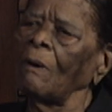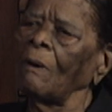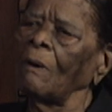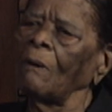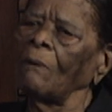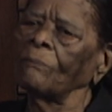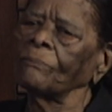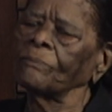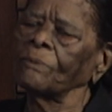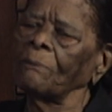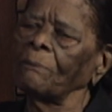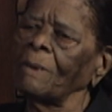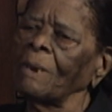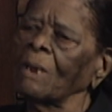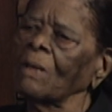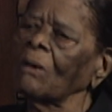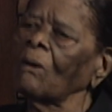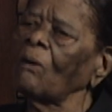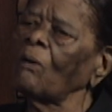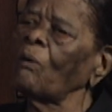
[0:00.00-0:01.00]
somebody
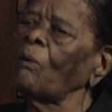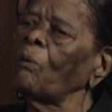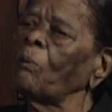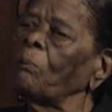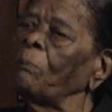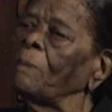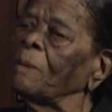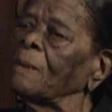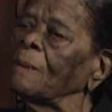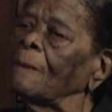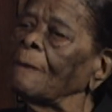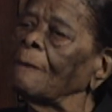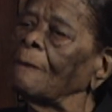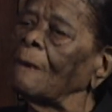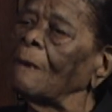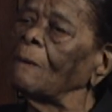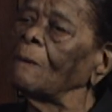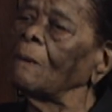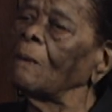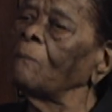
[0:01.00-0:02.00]
called me.
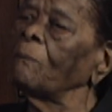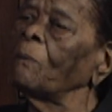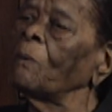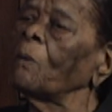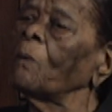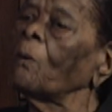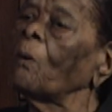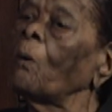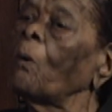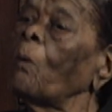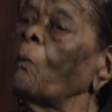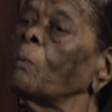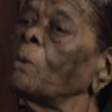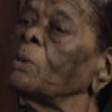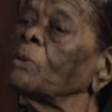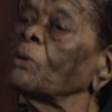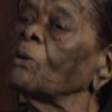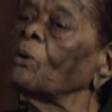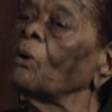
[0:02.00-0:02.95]
They will always call